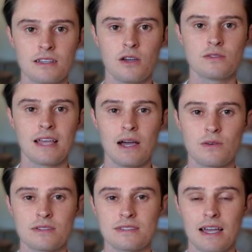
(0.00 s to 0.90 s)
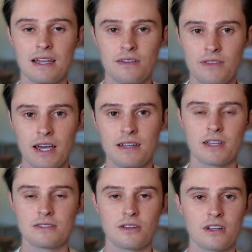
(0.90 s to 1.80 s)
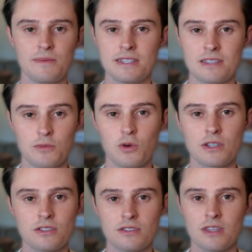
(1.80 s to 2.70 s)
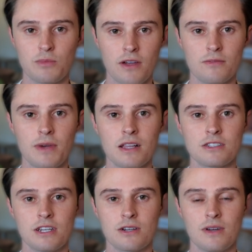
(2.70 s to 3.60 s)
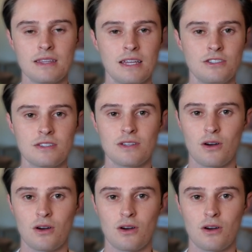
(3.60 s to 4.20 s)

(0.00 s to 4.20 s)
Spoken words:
it goes outside of that, because there are going to be some questions on the private pilot Checkride that just